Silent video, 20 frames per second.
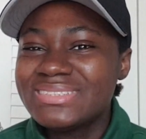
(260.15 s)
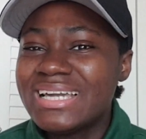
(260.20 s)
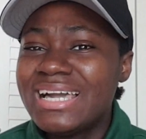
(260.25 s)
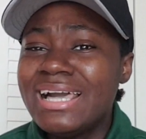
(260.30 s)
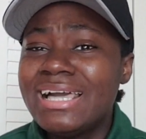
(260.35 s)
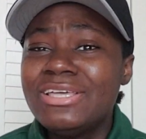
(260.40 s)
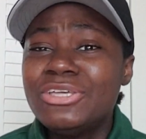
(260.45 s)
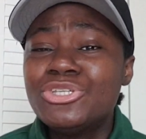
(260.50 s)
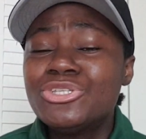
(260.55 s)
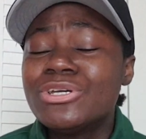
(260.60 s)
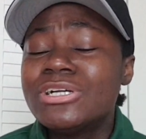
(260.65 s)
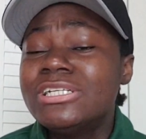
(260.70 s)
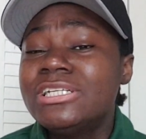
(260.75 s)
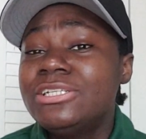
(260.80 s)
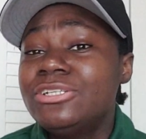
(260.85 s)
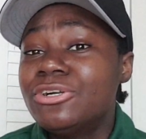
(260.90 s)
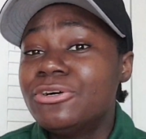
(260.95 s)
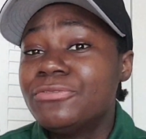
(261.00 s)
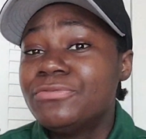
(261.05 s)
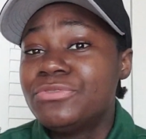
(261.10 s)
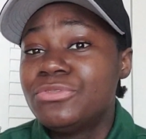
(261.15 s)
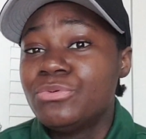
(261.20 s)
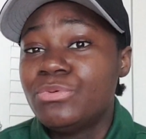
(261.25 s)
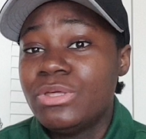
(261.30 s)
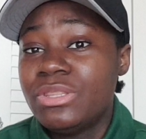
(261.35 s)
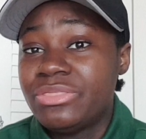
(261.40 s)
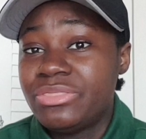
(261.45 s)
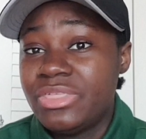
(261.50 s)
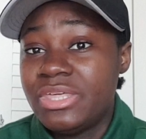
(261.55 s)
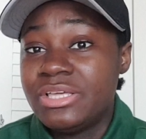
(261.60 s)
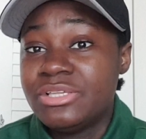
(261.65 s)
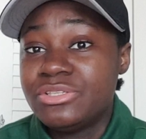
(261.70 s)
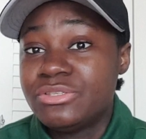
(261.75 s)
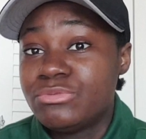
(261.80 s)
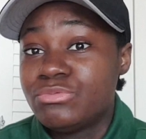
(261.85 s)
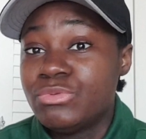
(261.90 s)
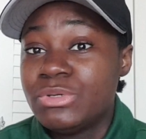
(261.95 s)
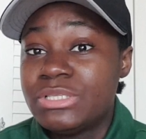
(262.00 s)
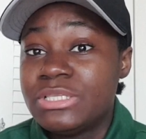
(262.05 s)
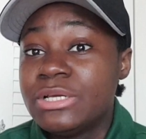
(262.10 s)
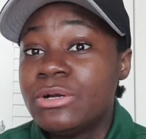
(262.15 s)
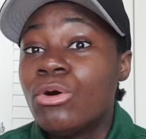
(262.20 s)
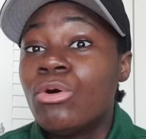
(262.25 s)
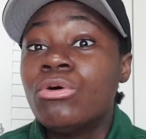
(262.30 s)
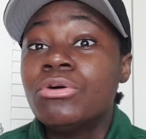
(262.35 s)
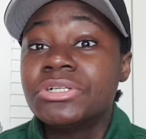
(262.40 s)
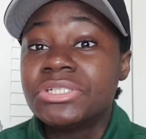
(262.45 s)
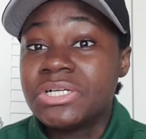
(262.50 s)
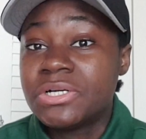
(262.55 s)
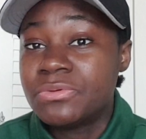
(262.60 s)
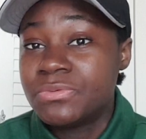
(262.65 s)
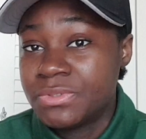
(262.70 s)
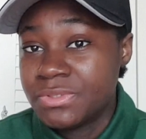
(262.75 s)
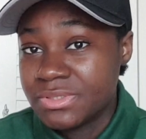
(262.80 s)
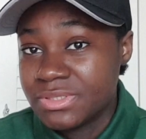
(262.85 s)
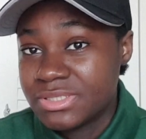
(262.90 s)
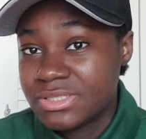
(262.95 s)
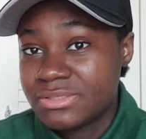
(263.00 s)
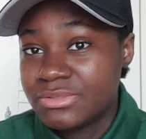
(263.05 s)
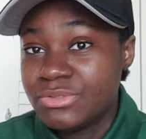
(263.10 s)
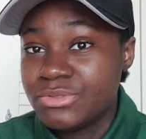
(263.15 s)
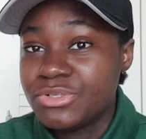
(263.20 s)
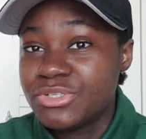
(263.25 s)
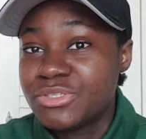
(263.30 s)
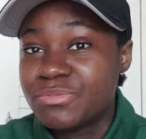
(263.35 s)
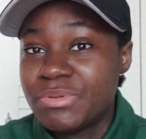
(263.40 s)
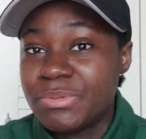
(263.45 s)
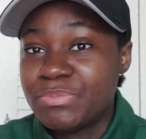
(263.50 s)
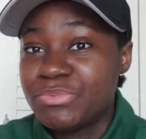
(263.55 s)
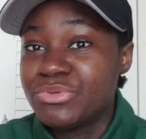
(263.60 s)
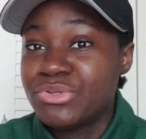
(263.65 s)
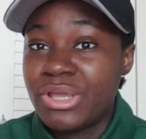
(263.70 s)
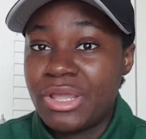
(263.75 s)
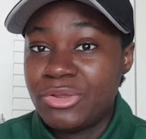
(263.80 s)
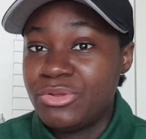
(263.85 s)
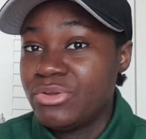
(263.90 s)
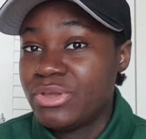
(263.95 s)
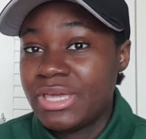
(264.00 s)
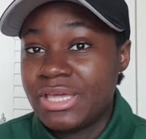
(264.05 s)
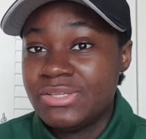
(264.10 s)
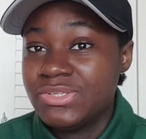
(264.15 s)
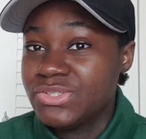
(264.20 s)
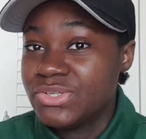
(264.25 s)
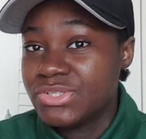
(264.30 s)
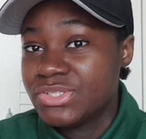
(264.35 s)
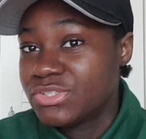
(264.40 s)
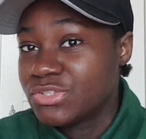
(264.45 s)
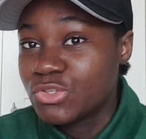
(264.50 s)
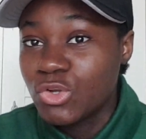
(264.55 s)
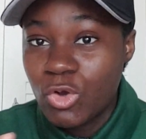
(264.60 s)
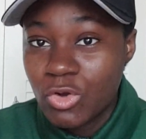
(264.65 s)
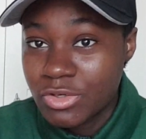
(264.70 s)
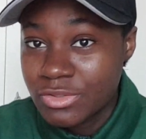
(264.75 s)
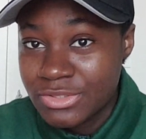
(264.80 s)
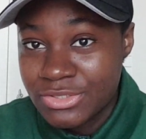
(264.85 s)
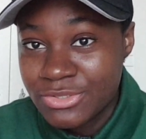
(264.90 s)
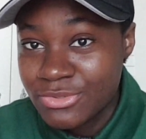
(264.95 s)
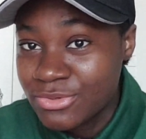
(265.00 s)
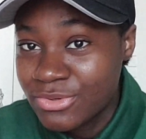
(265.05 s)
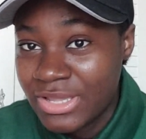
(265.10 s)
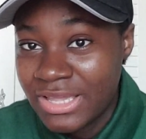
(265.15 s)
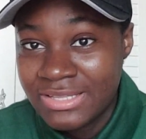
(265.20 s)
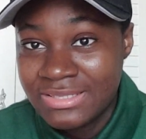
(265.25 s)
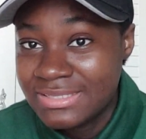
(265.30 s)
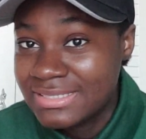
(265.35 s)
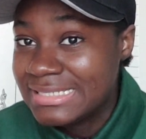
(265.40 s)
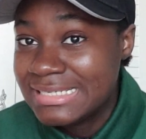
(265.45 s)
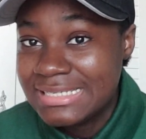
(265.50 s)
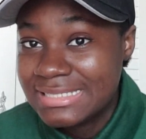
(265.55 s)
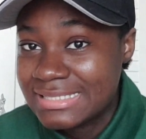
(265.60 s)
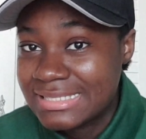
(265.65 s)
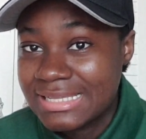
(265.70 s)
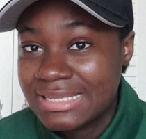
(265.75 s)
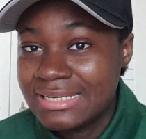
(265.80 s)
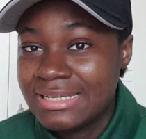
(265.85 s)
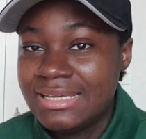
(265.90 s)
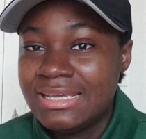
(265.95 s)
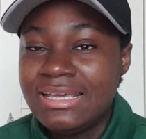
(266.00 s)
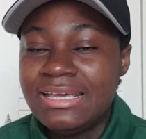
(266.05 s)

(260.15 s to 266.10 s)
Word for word: I usually love doing things with the older ones, those people that you can just talk to and they listen.